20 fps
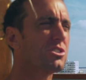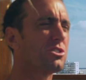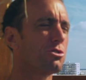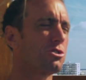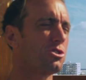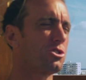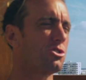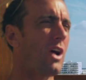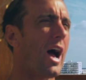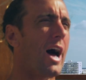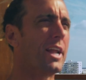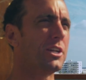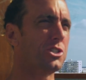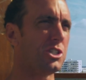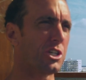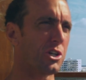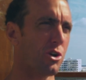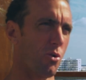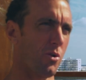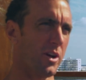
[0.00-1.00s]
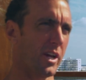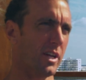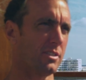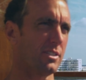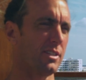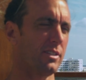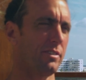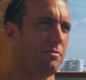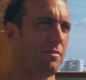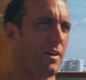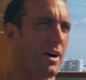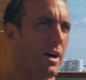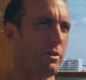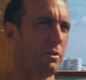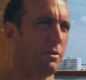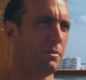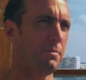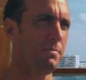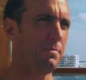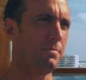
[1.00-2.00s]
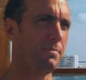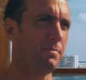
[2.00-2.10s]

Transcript: was your strategy going into the final?